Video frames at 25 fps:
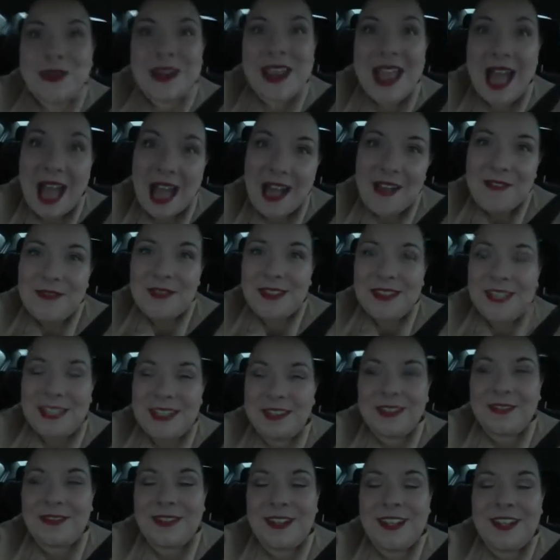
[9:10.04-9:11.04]
We have a
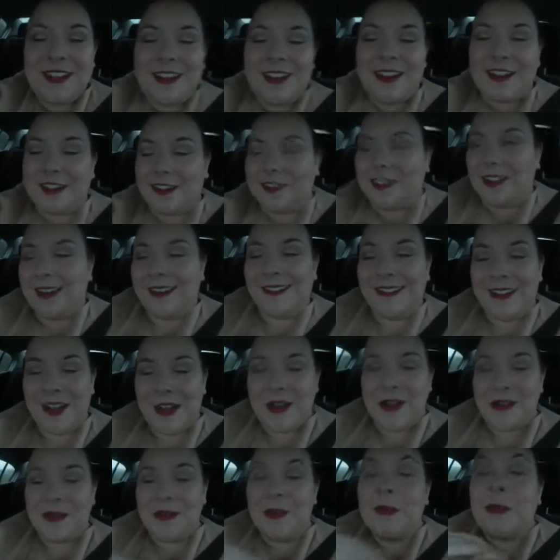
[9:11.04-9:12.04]
little vineyard, not our
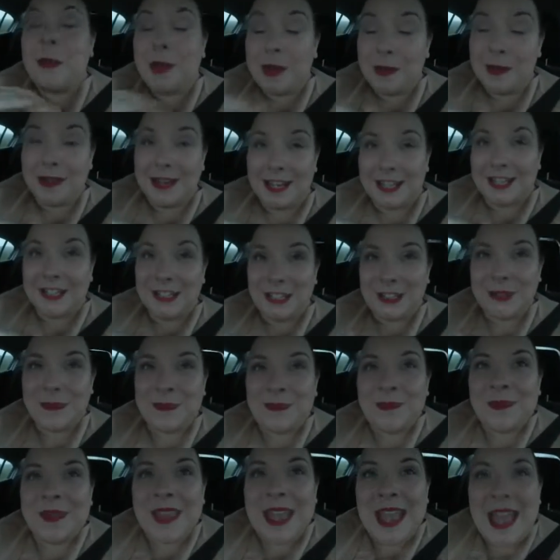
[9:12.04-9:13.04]
own, we wish,
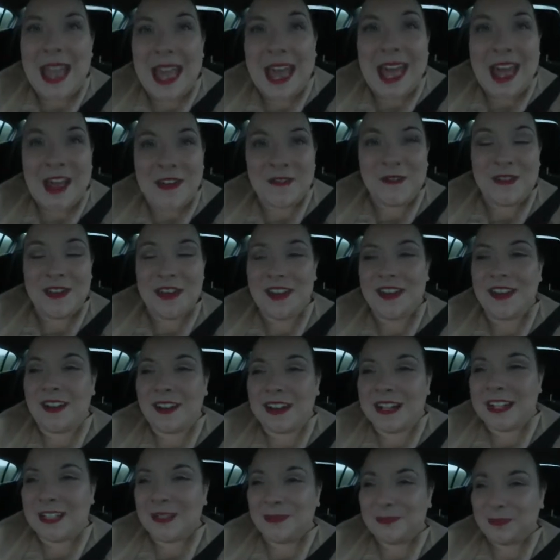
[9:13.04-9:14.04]

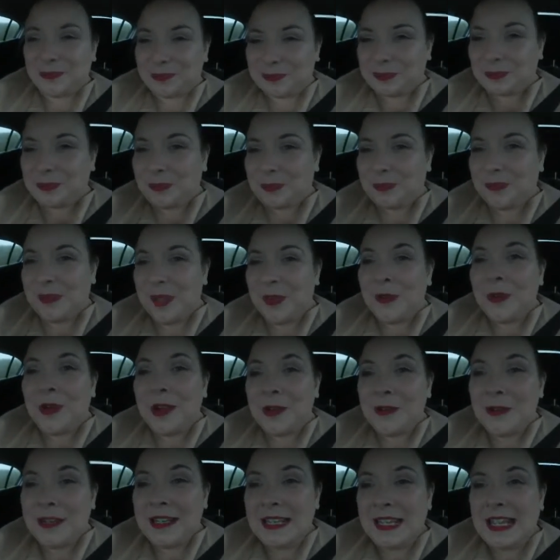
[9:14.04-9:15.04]
vineyard
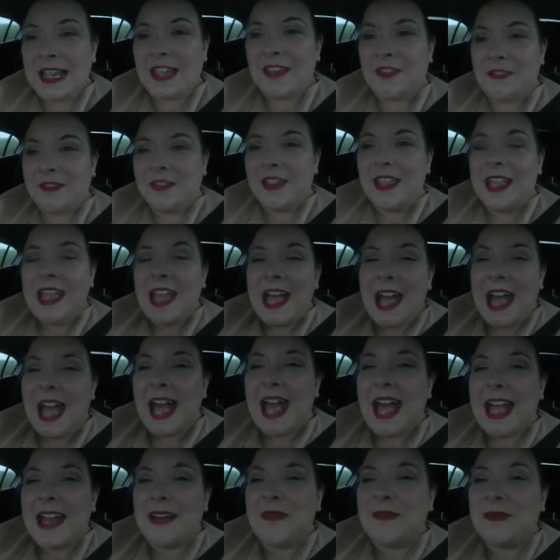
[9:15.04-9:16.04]
where we live.
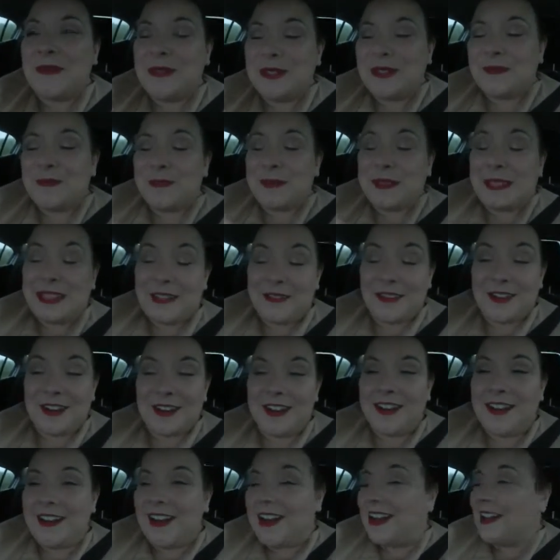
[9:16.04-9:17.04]
And believe it
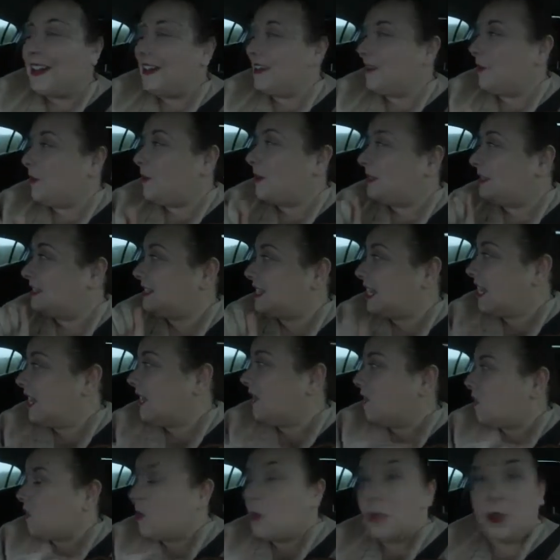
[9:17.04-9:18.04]
or not, we say
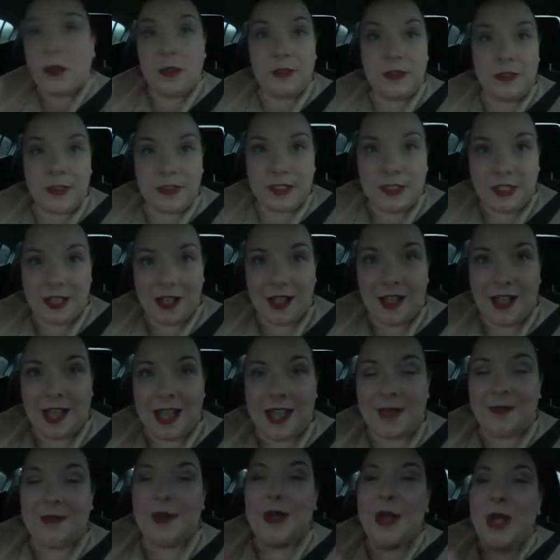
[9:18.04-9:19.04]
it all of the
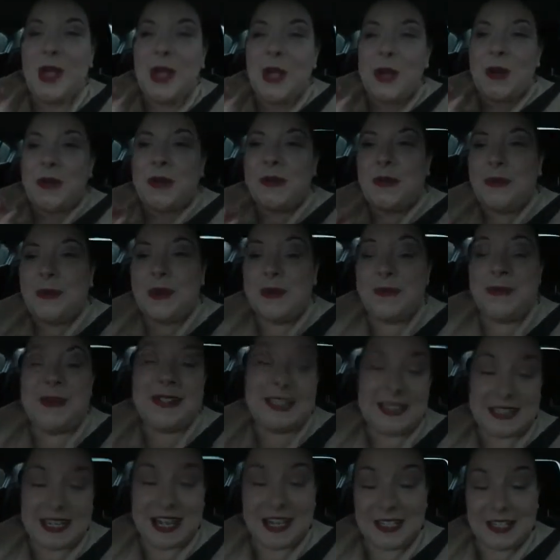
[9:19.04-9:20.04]
time, we
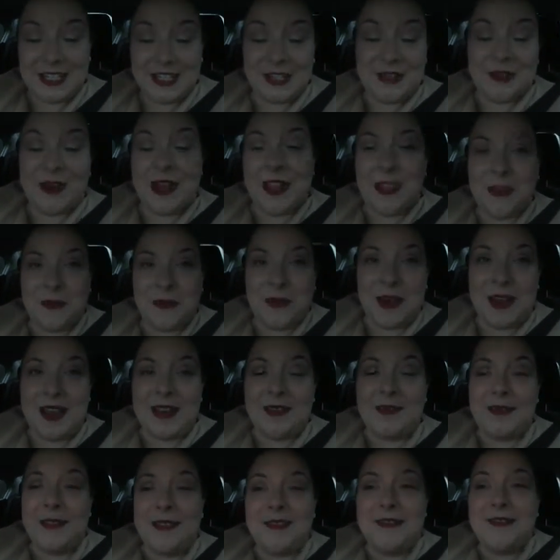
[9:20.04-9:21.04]
must actually try the
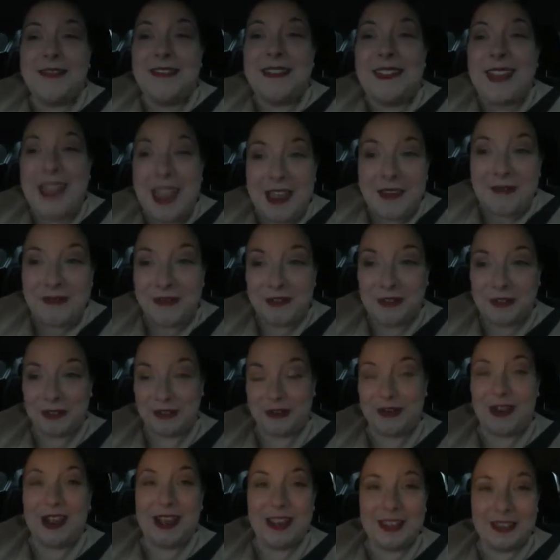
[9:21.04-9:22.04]
wine. We've never
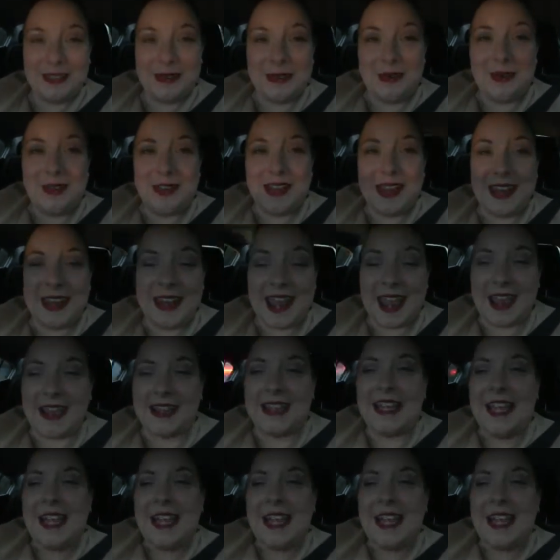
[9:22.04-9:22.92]
tried the wine out.